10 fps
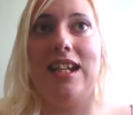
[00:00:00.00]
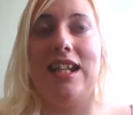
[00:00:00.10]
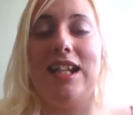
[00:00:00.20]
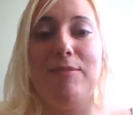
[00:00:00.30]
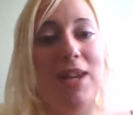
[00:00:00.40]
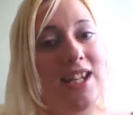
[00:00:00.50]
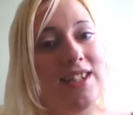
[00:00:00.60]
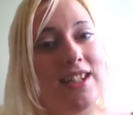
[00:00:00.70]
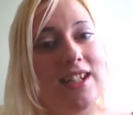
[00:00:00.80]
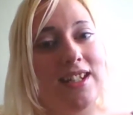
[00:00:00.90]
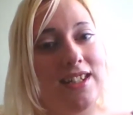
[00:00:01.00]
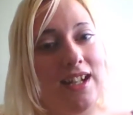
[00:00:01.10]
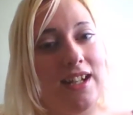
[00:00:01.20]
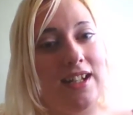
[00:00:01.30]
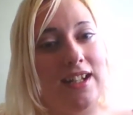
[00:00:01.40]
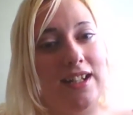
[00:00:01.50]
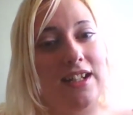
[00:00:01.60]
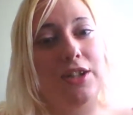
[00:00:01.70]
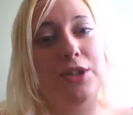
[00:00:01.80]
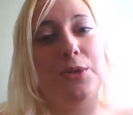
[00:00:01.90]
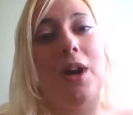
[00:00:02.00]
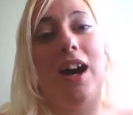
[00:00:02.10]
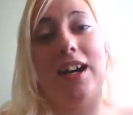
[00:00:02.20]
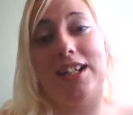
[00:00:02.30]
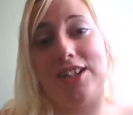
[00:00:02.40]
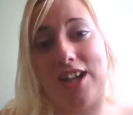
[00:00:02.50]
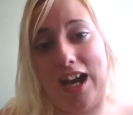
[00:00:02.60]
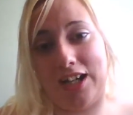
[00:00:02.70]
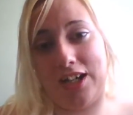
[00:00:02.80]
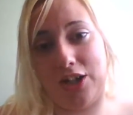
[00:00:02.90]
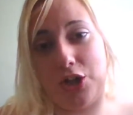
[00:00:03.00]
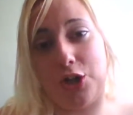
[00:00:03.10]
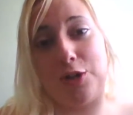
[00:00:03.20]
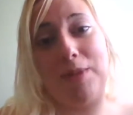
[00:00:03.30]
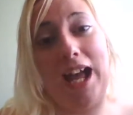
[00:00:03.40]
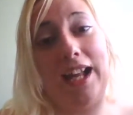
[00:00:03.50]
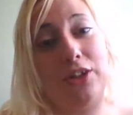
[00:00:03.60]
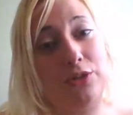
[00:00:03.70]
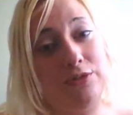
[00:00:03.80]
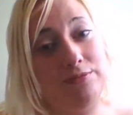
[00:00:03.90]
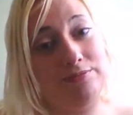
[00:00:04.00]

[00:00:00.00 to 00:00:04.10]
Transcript: he basically decided to hijack her panel